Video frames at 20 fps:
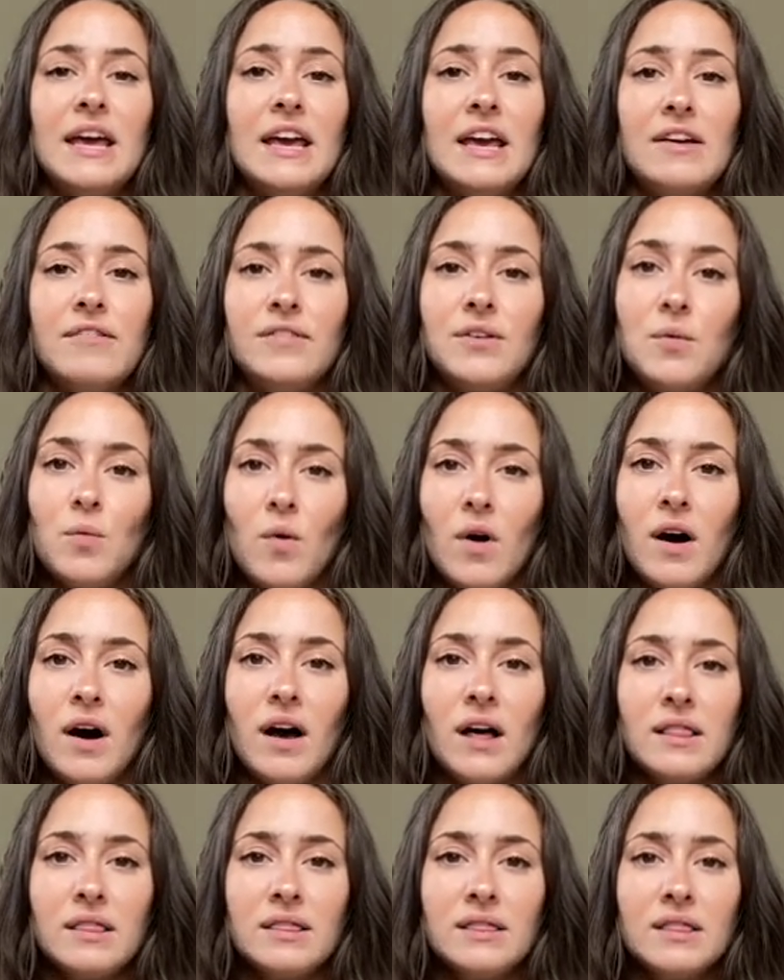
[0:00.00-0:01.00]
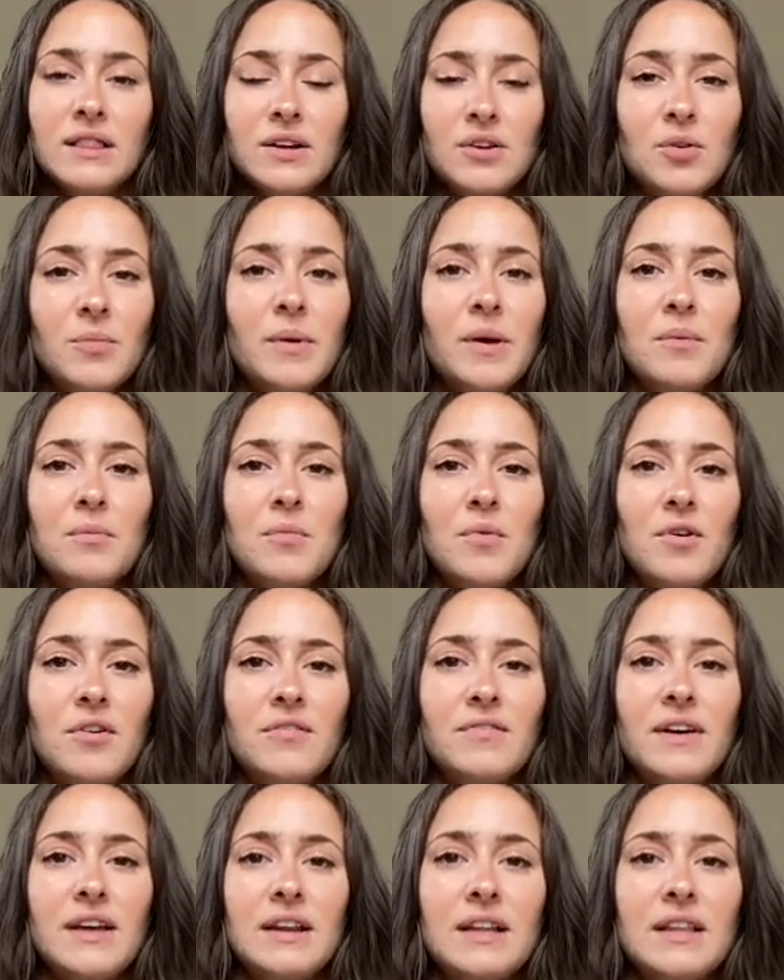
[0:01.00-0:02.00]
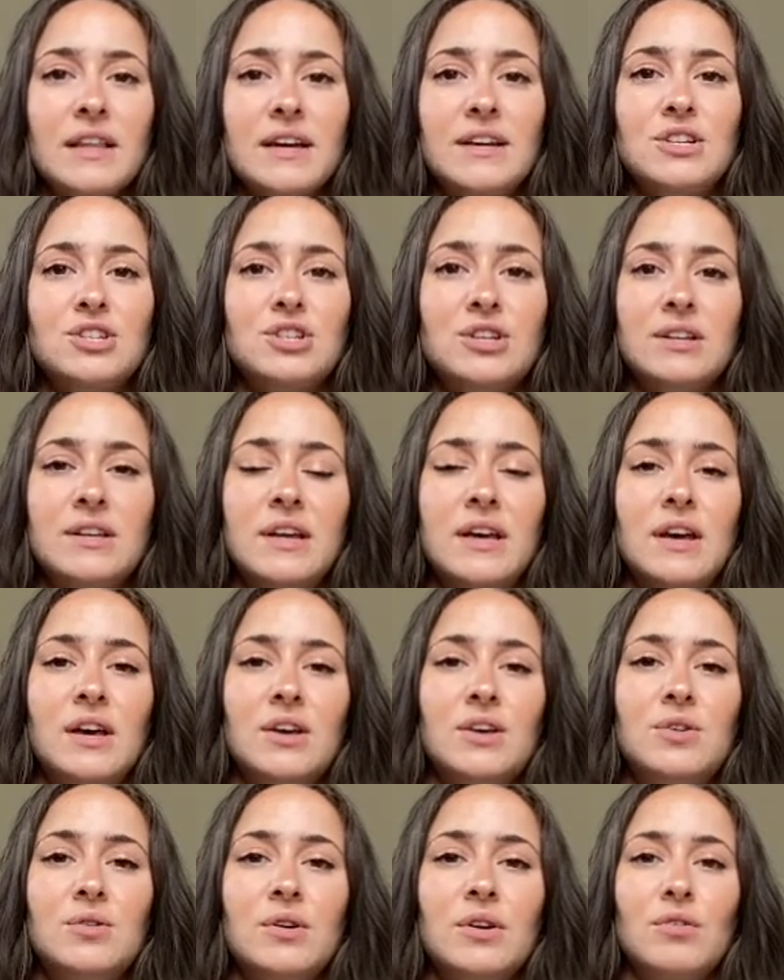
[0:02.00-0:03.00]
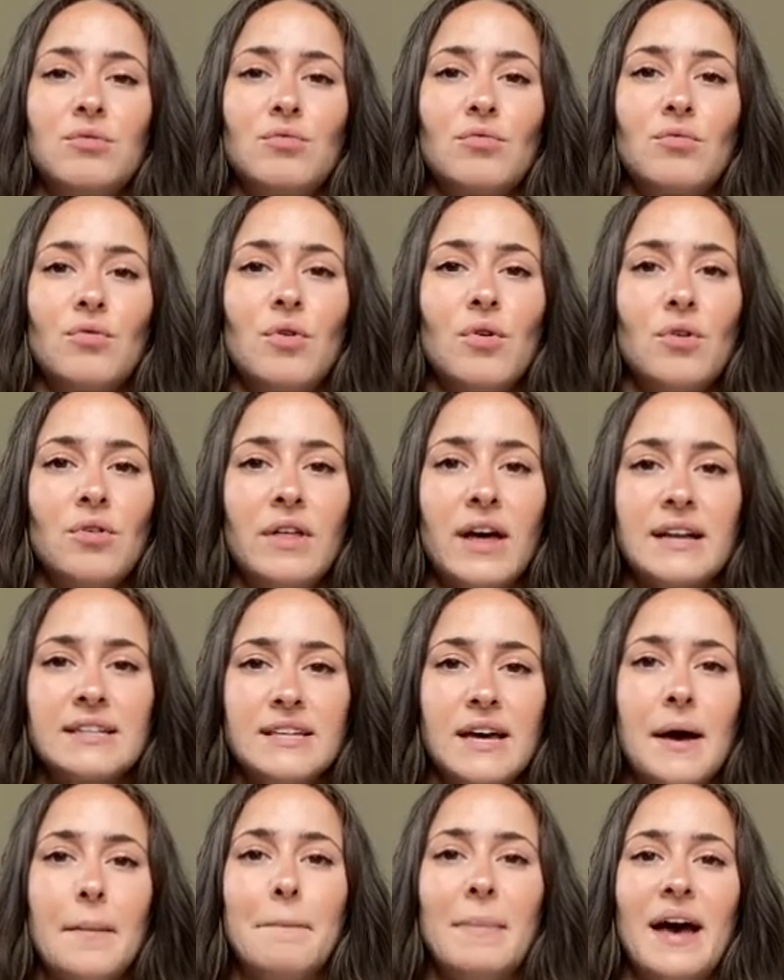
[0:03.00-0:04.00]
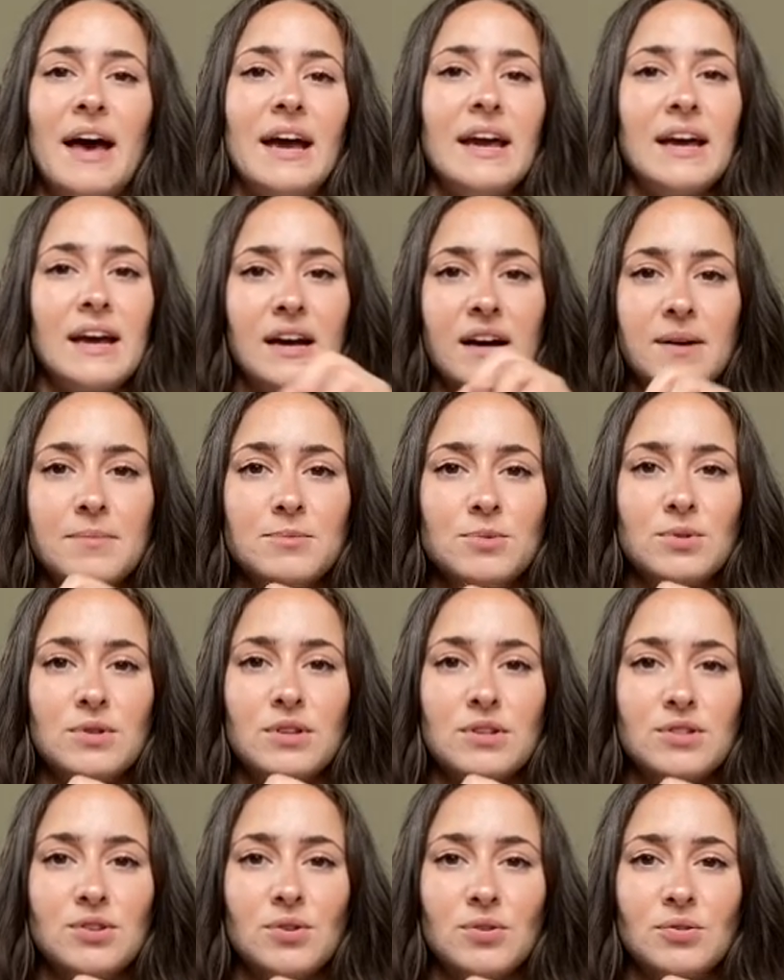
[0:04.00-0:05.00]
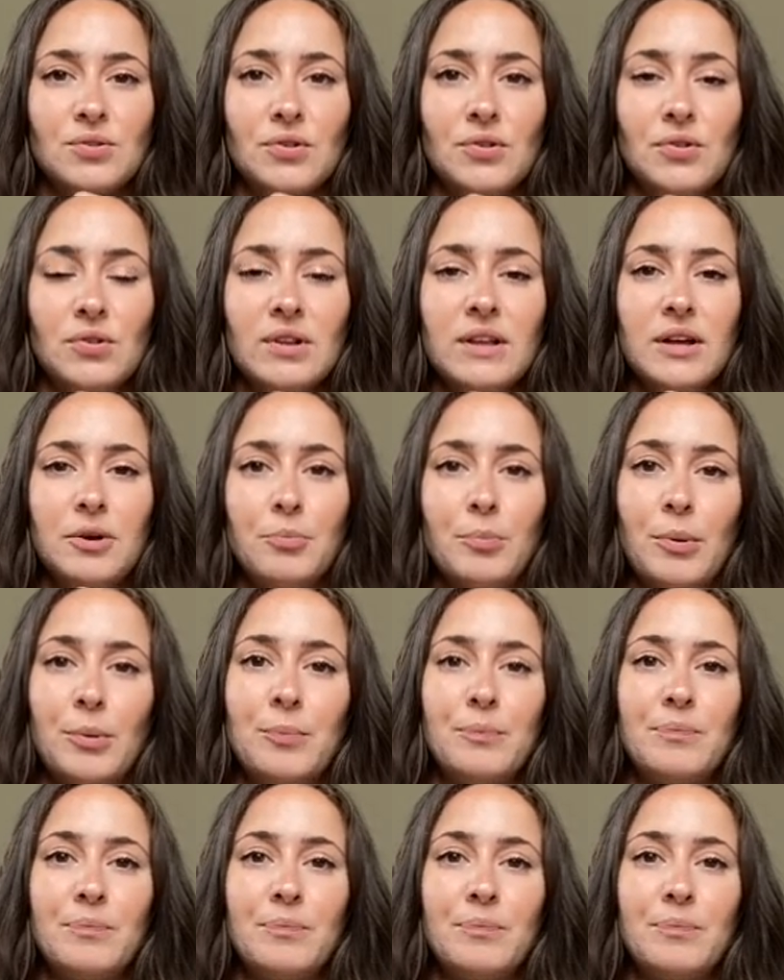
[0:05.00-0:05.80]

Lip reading: If you want a little bit more ventilation, you can roll that top back. It comes with its own little clip,